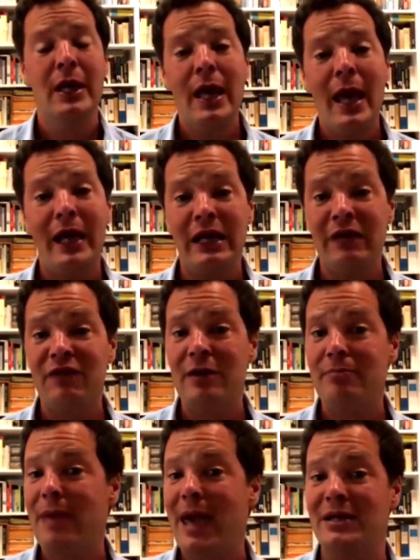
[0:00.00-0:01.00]
And if it
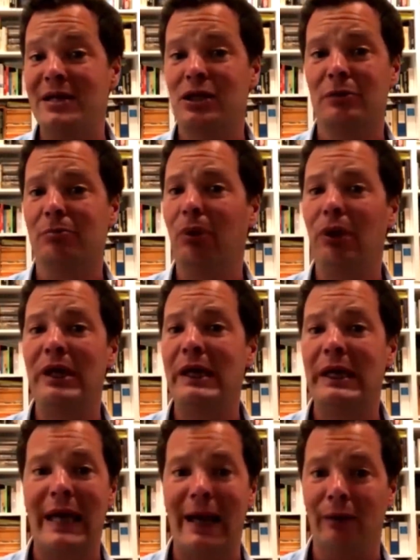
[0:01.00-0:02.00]
met completely
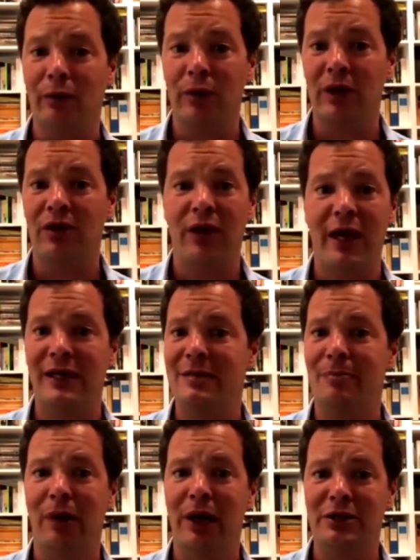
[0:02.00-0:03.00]
out with any
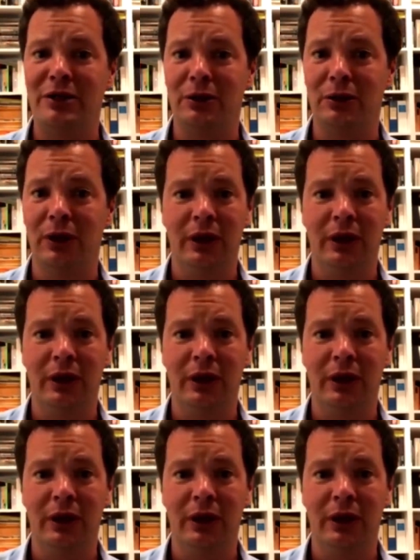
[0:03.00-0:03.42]
political